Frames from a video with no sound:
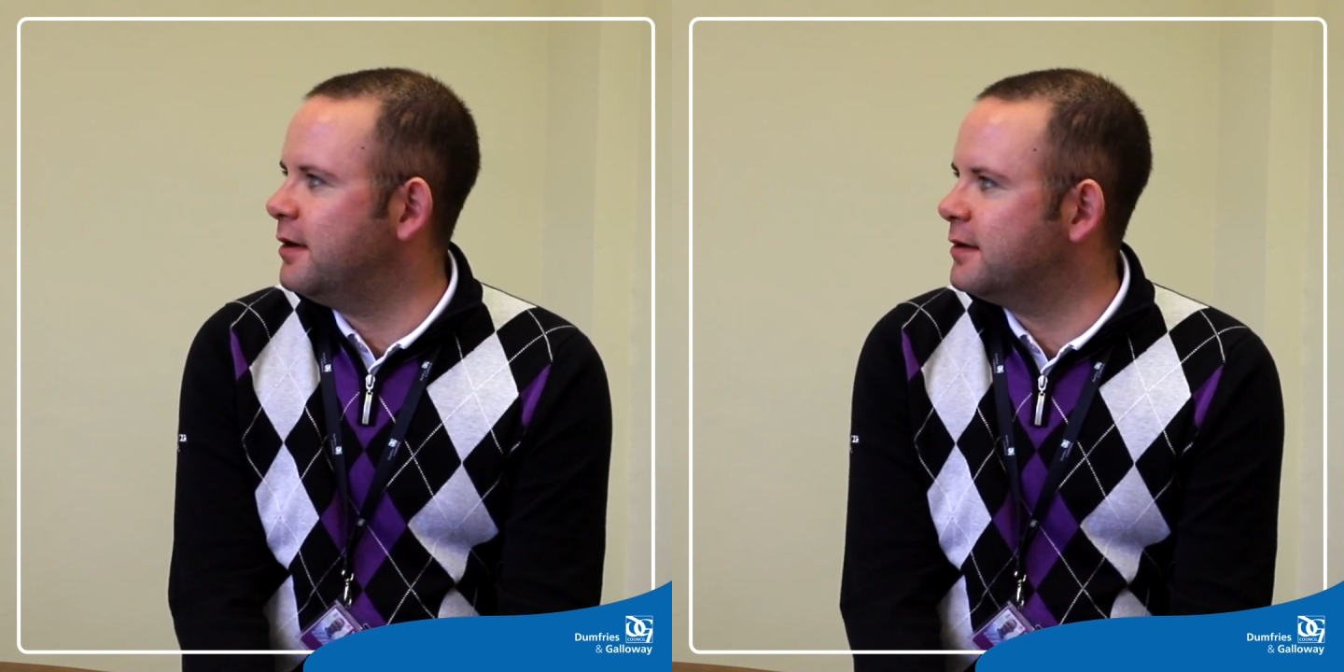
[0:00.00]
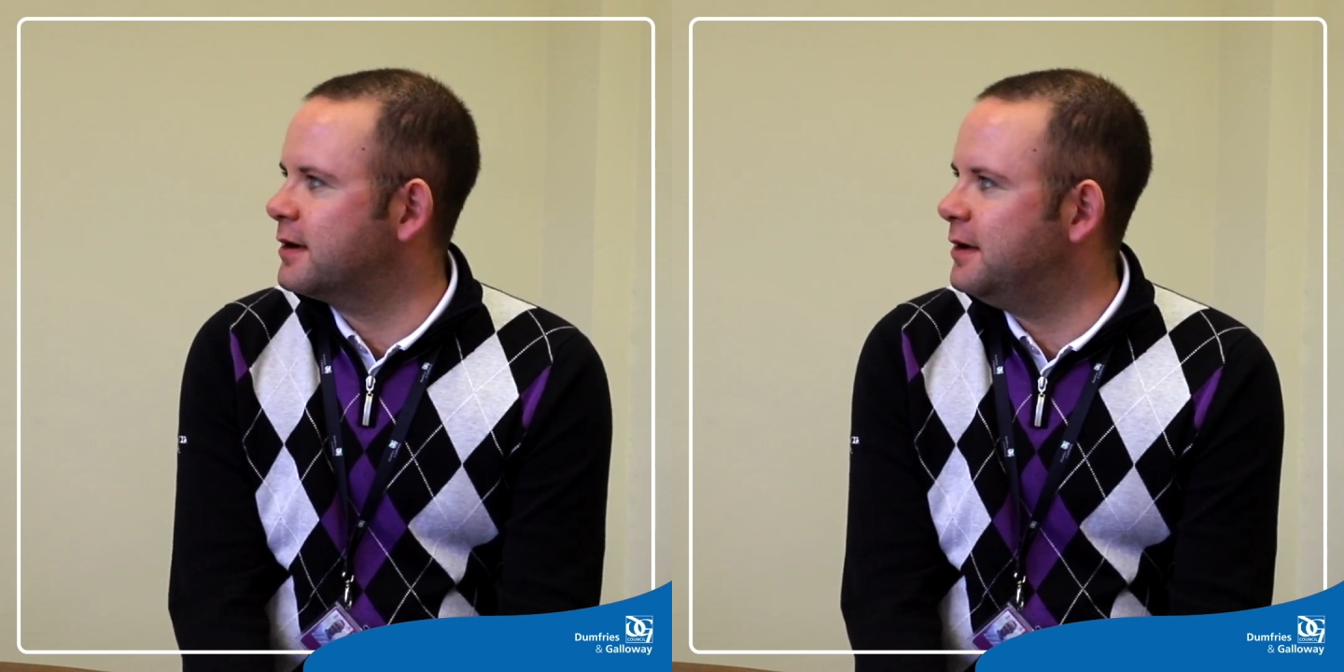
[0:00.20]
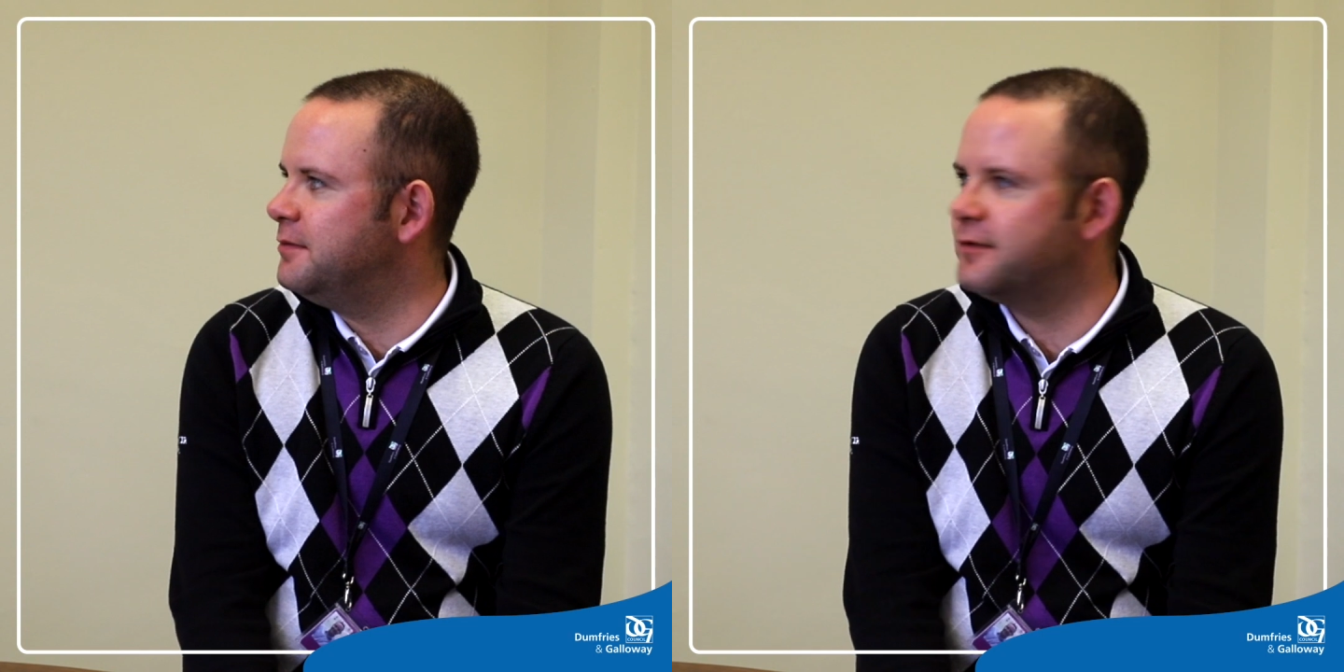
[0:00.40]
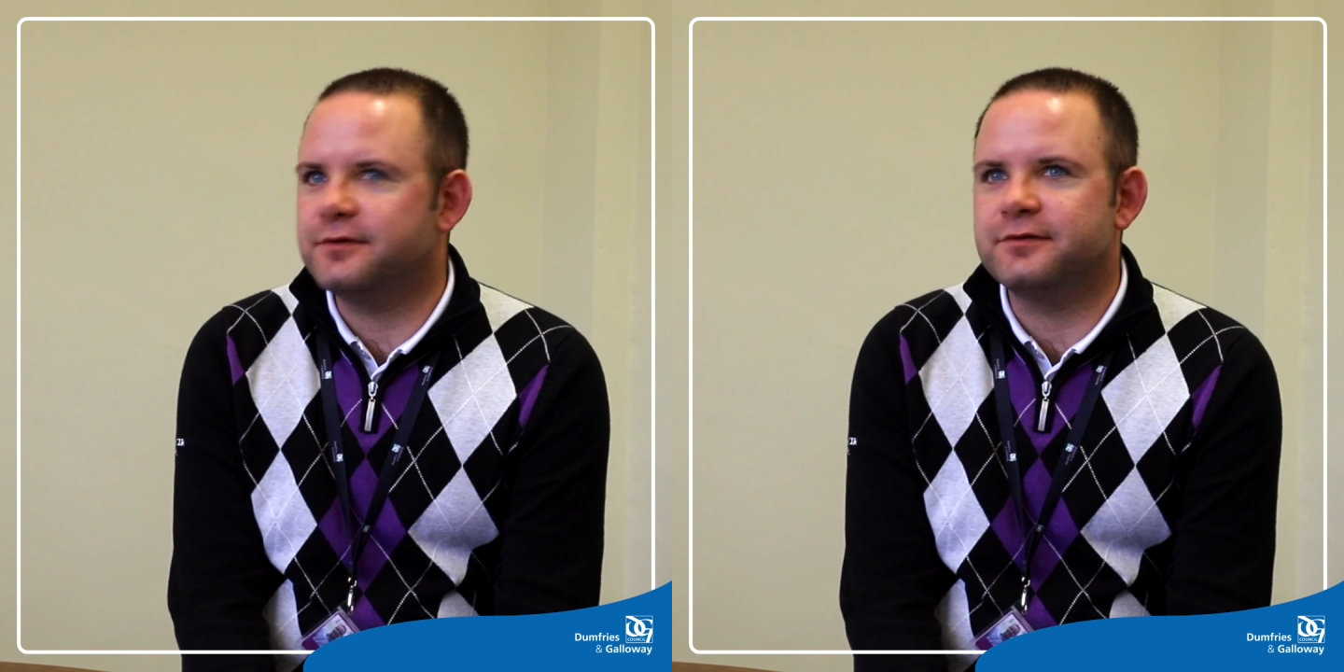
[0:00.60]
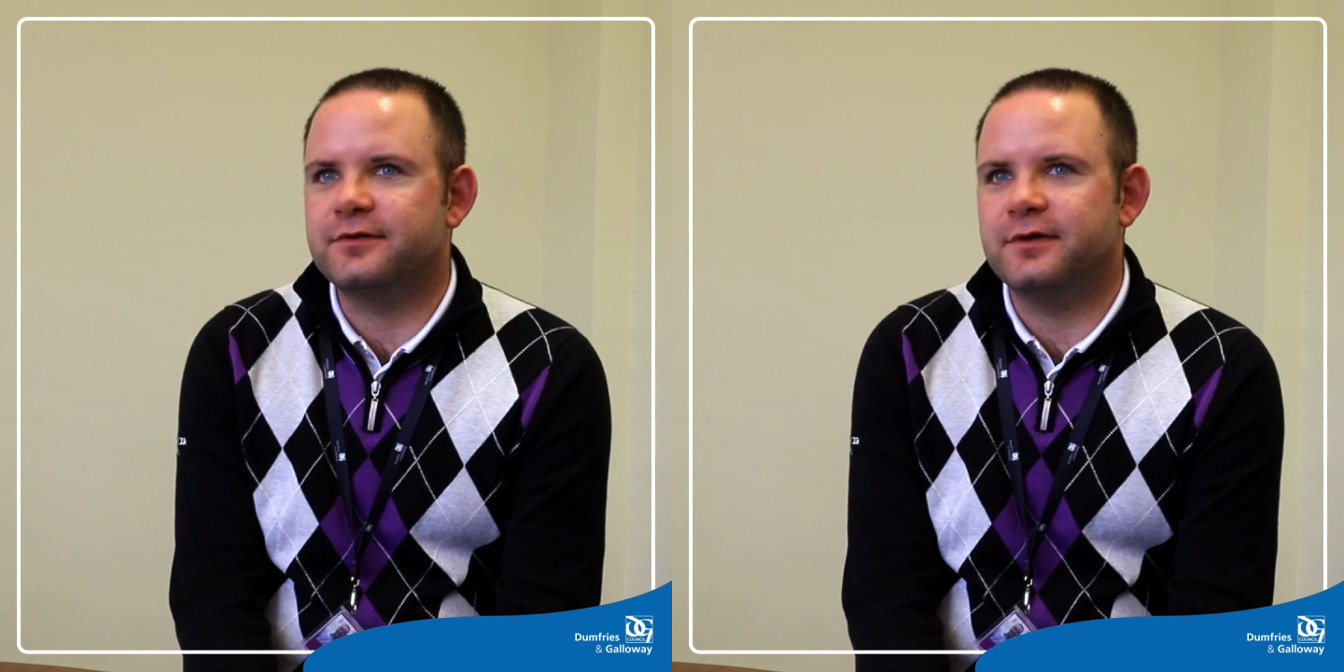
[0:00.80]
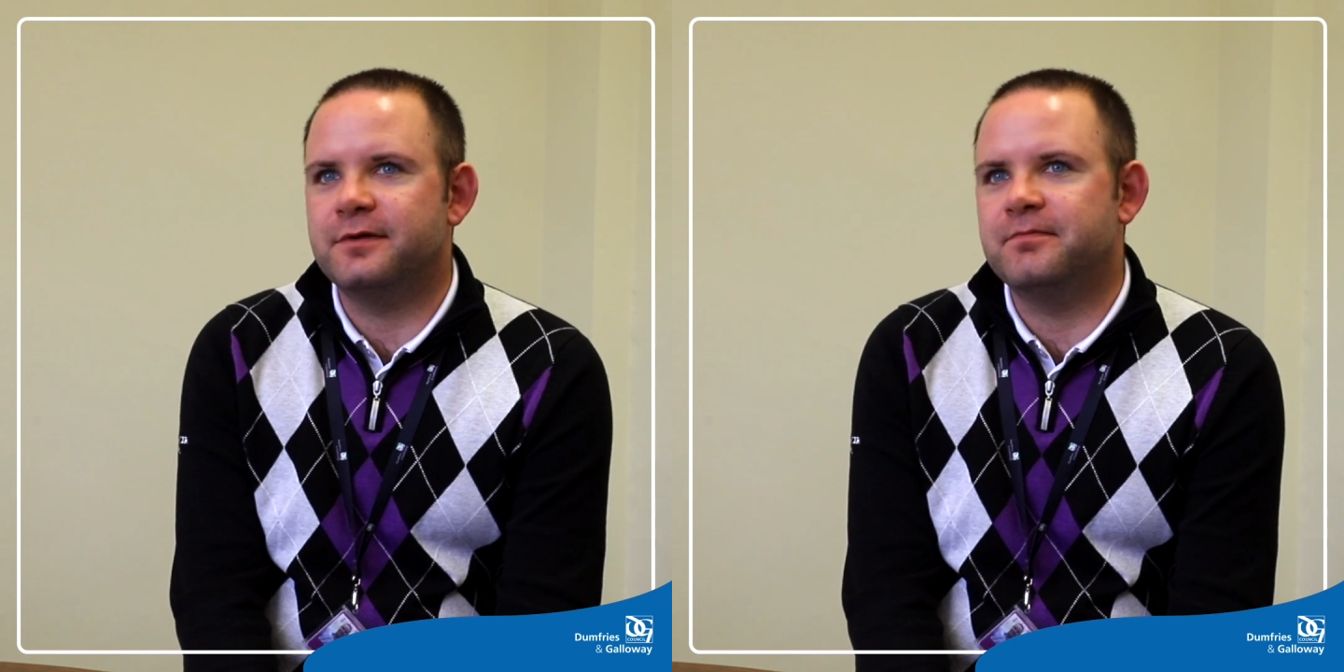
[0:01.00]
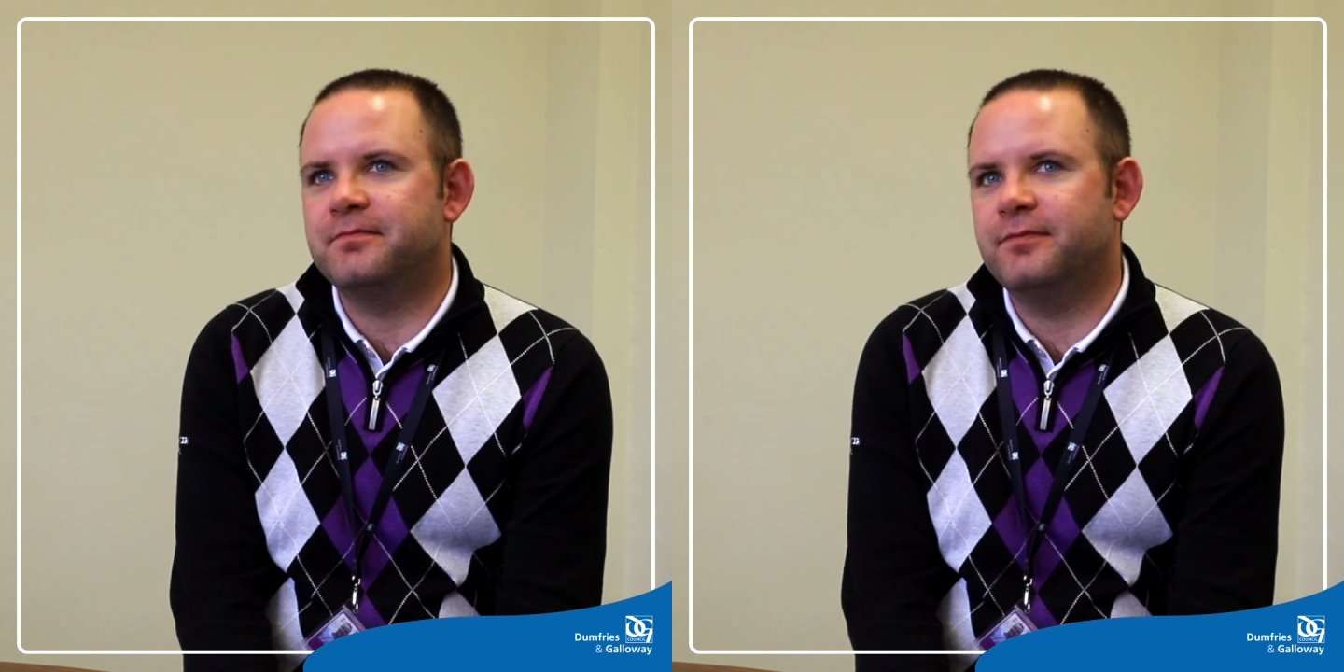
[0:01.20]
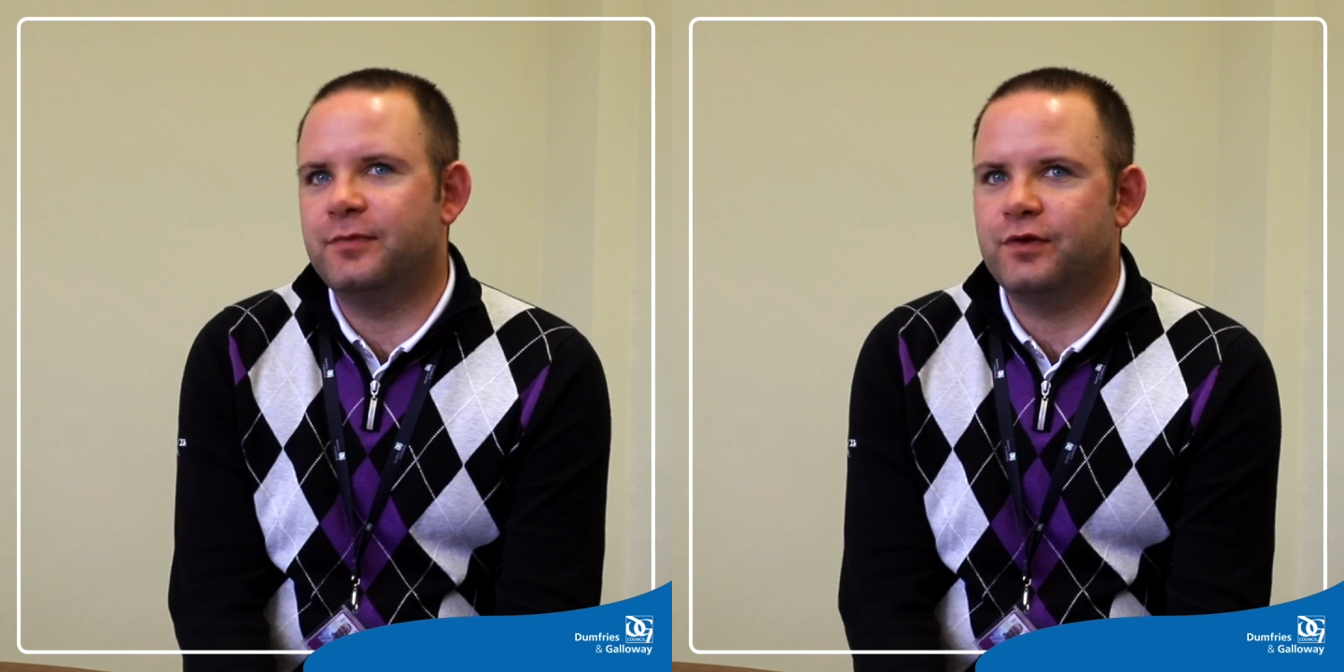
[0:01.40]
other councils to